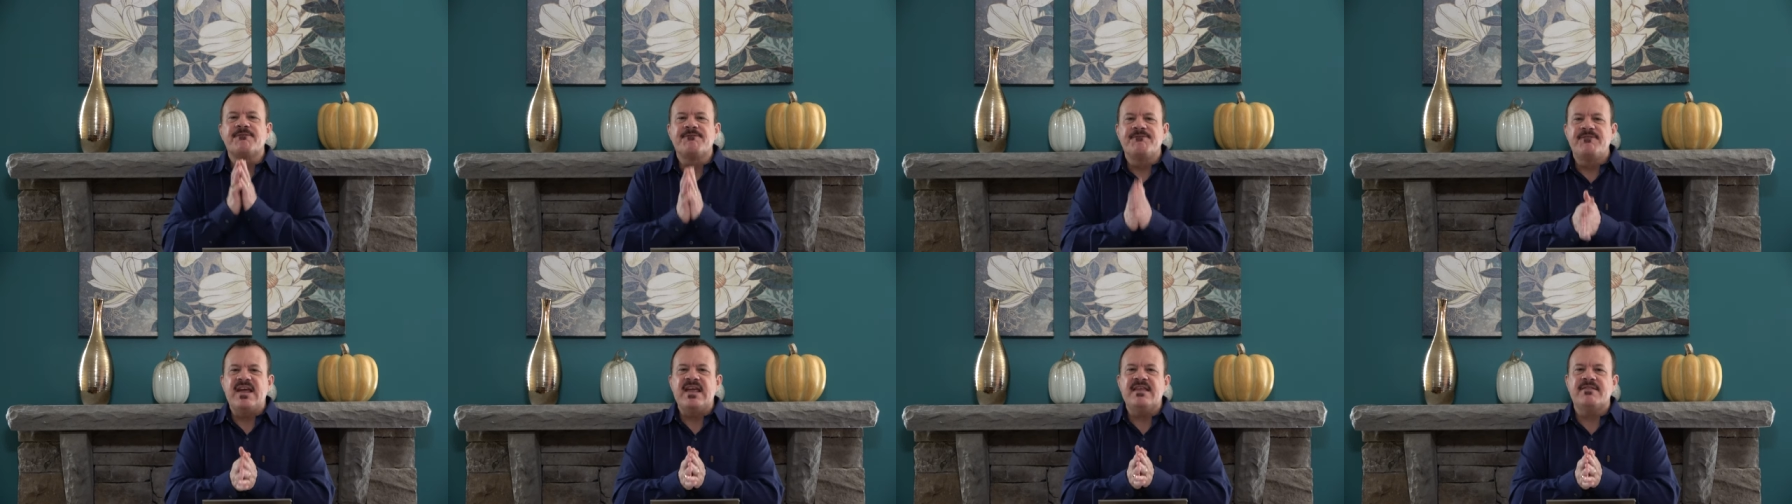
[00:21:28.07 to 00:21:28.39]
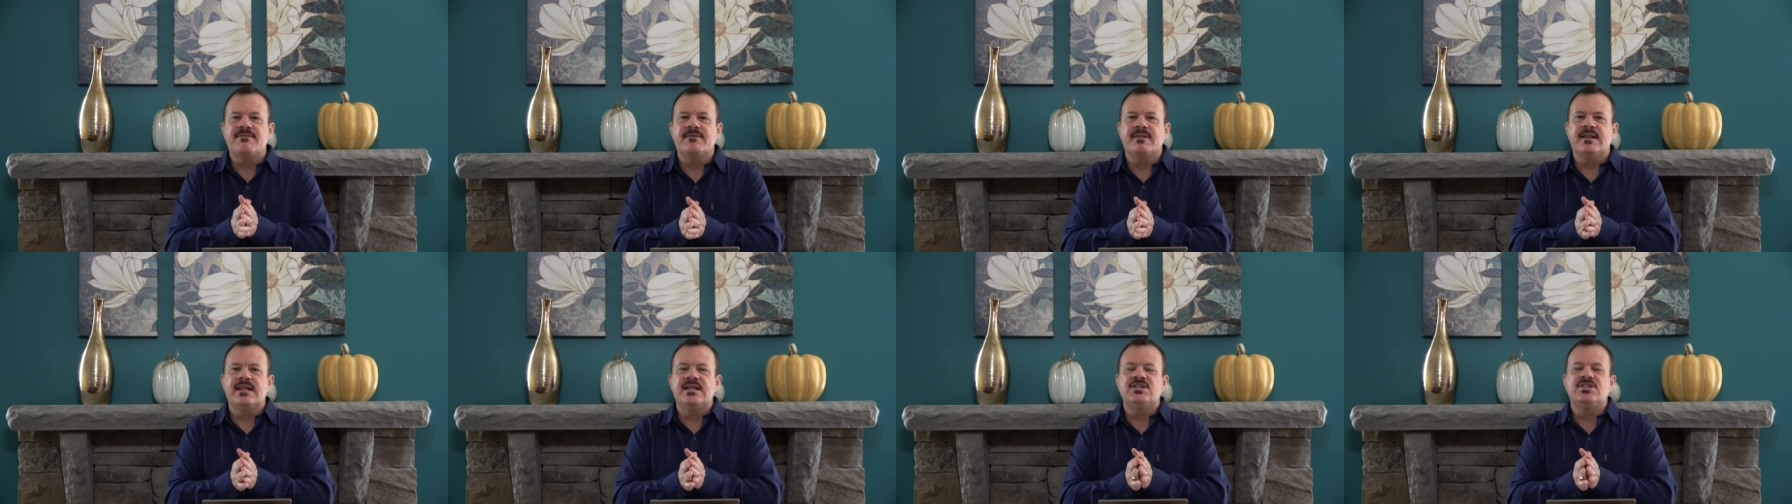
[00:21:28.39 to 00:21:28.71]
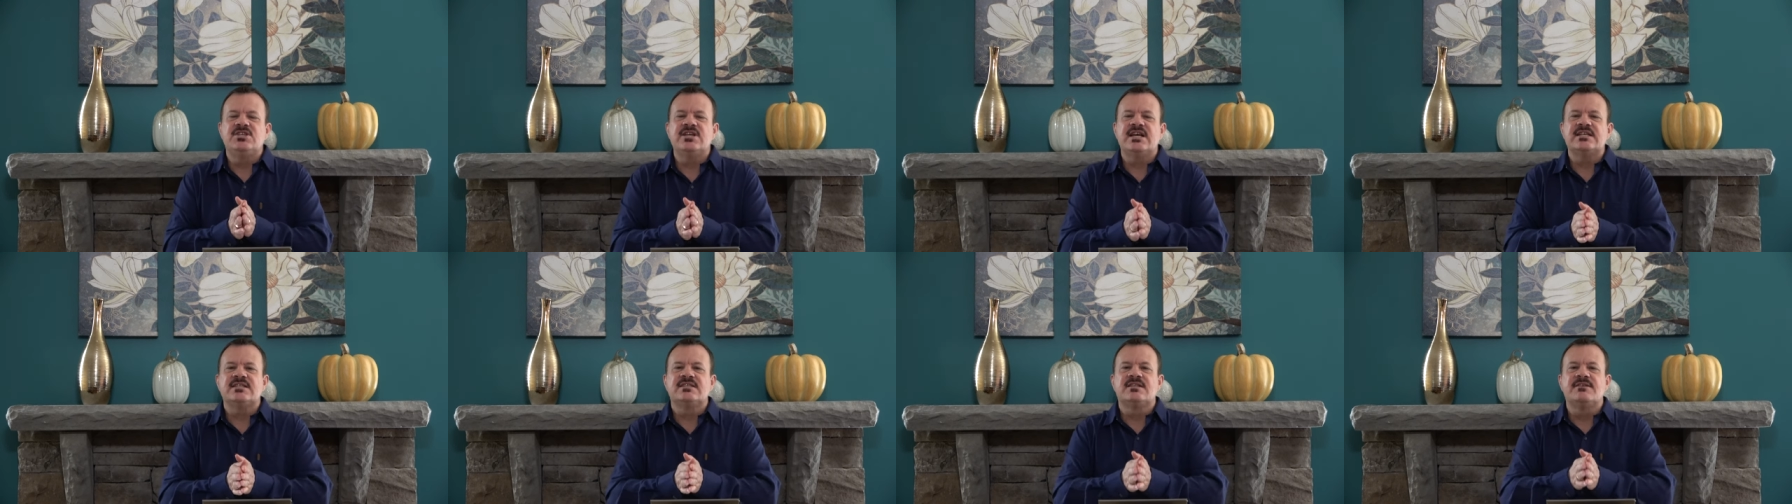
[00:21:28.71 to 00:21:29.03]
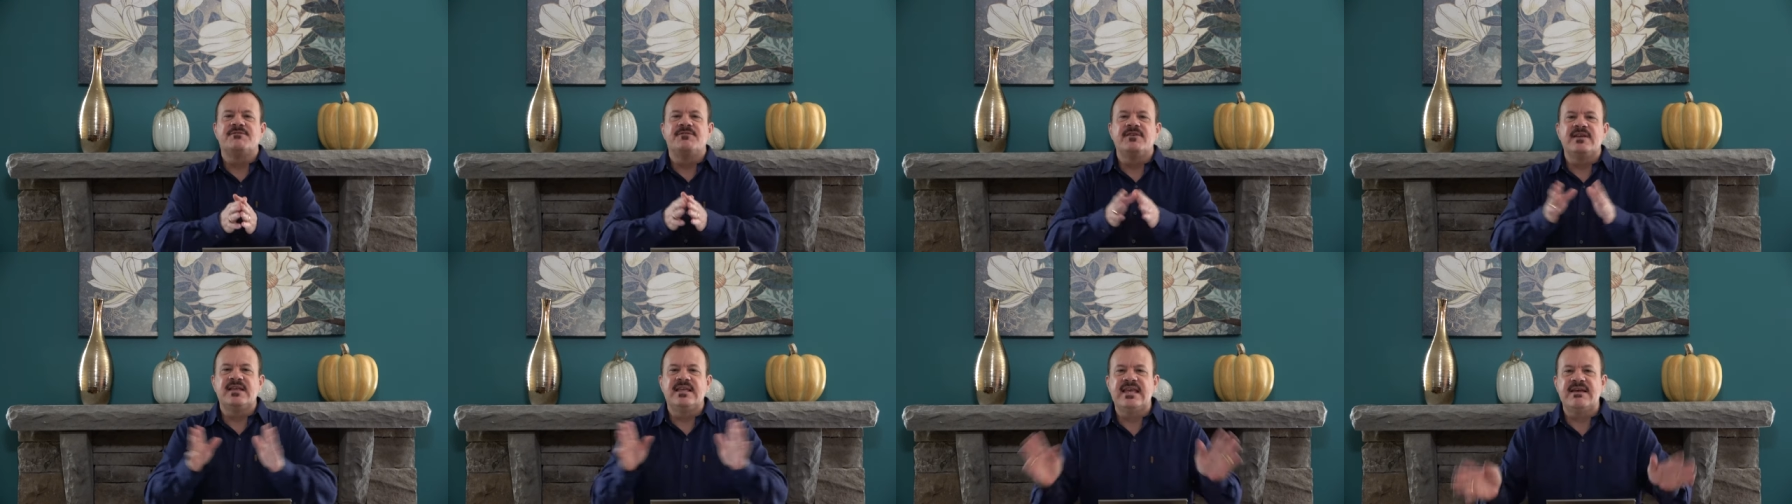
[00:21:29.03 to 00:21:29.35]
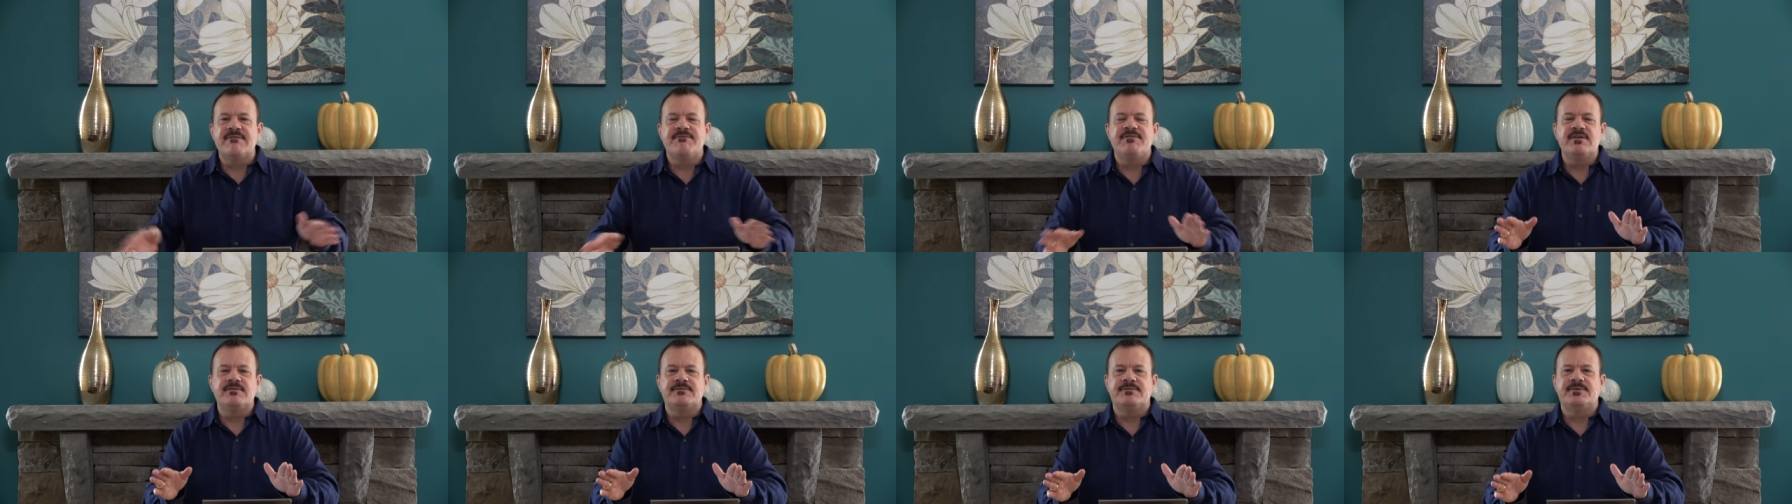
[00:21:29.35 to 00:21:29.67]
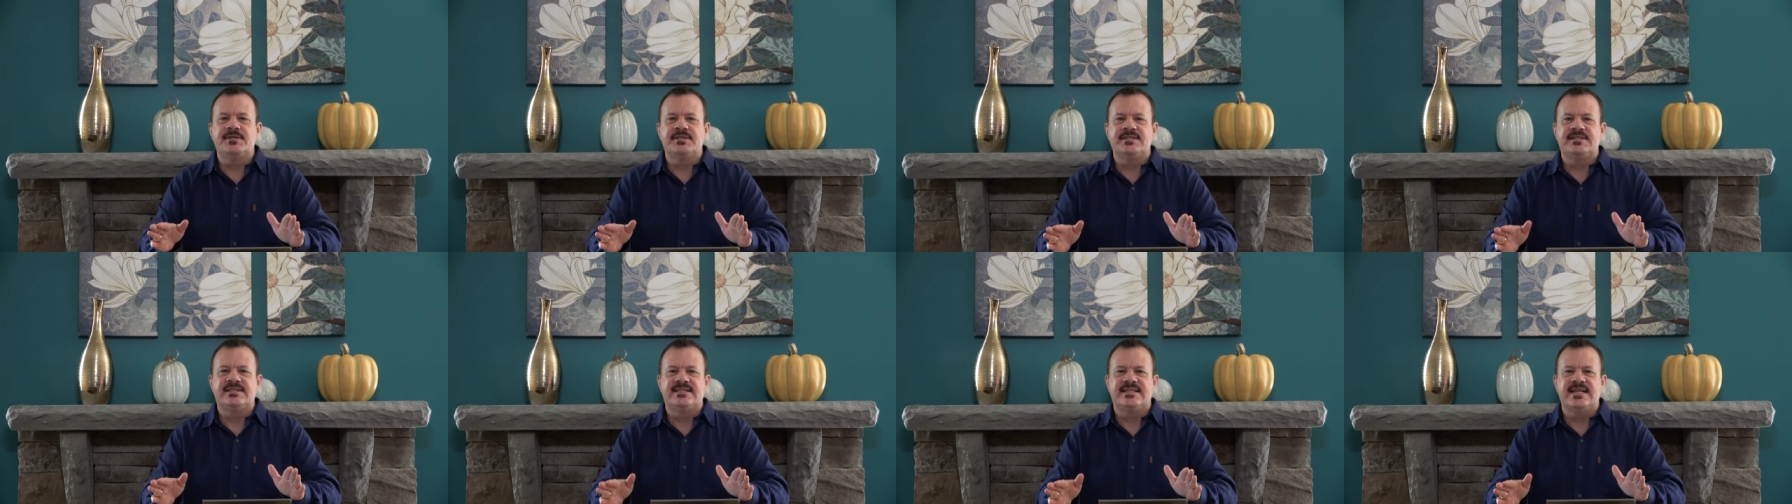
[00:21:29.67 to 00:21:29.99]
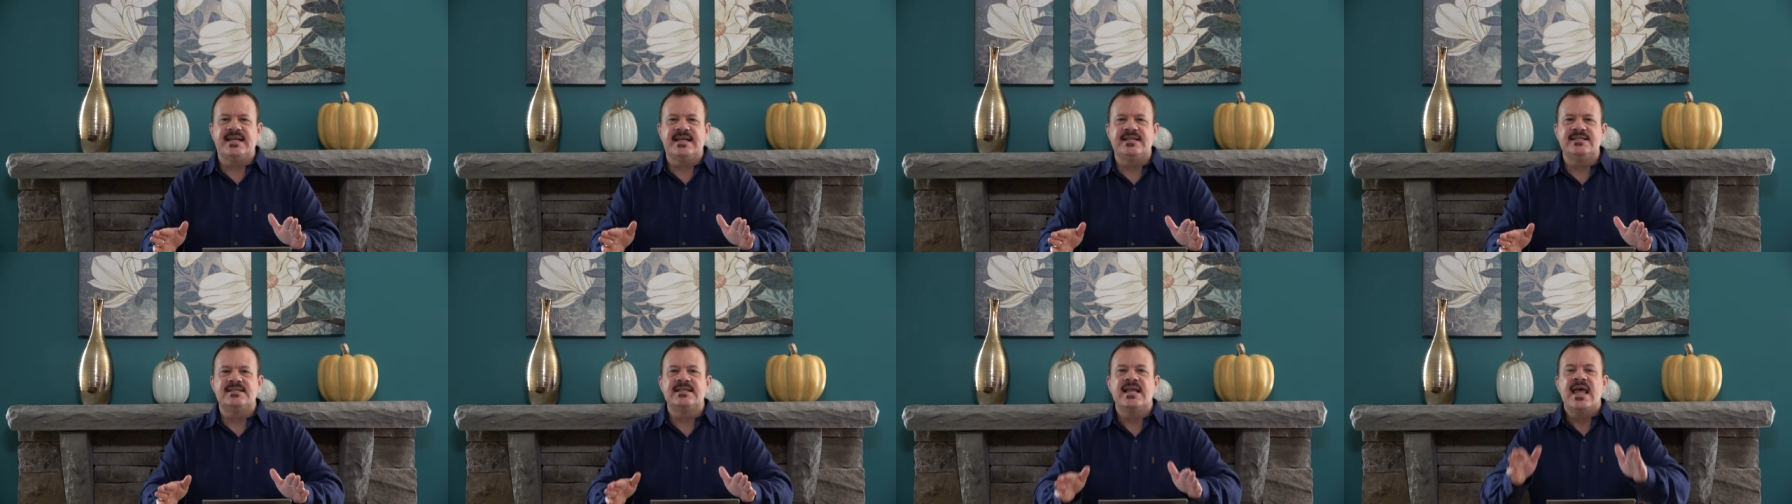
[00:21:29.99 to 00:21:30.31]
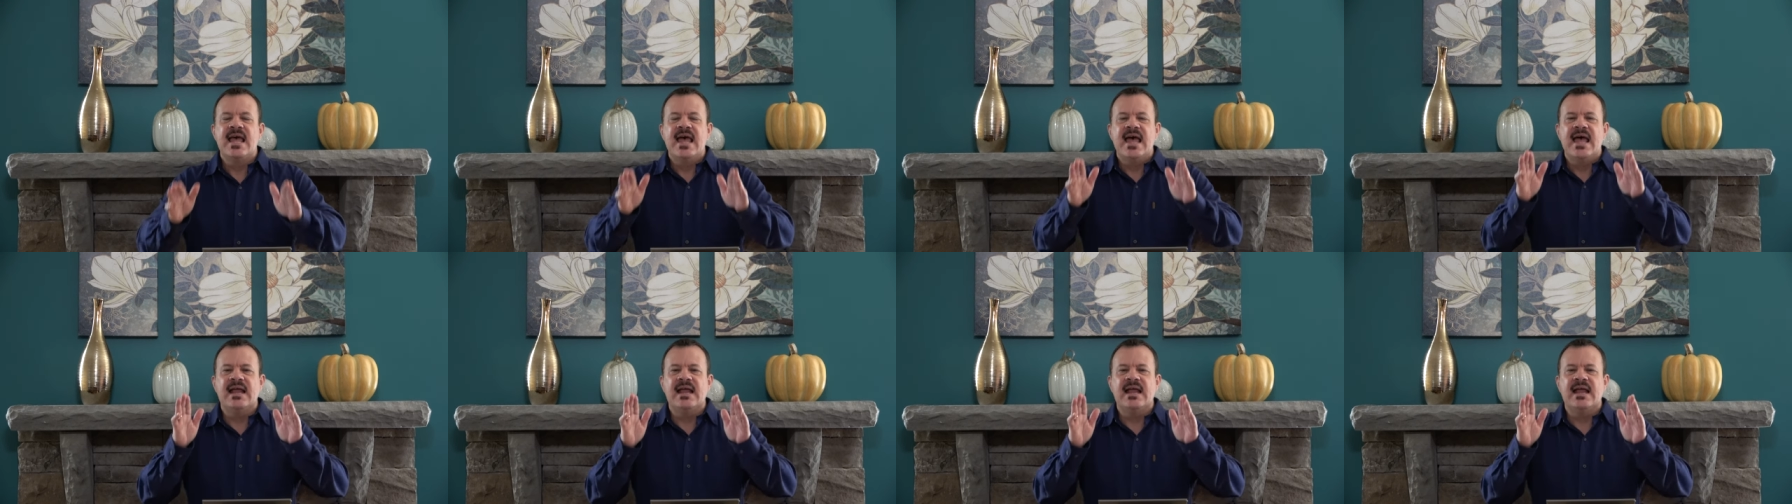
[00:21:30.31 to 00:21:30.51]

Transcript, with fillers: faithful and just to forgive you of your sins